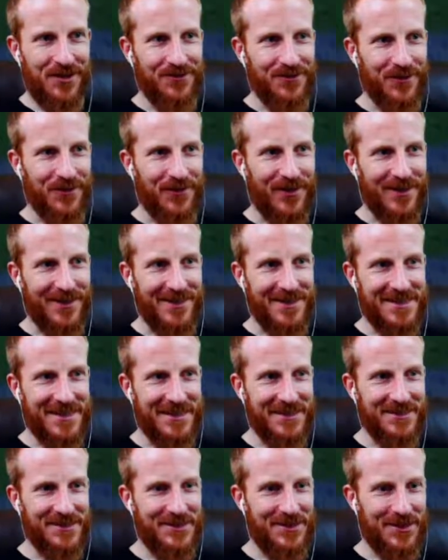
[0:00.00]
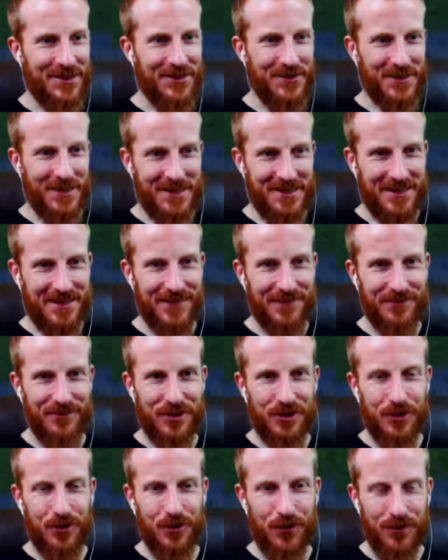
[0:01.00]
require a ton of stone, a ton of
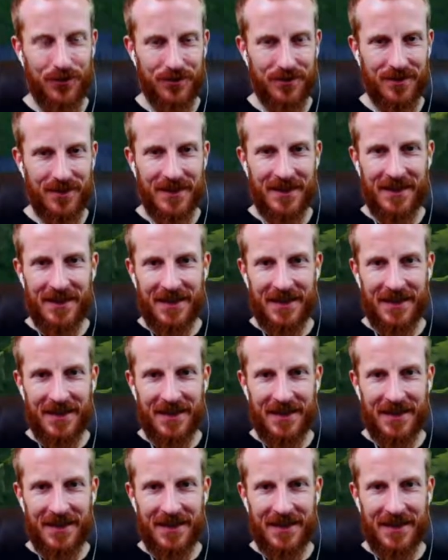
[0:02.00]
tools,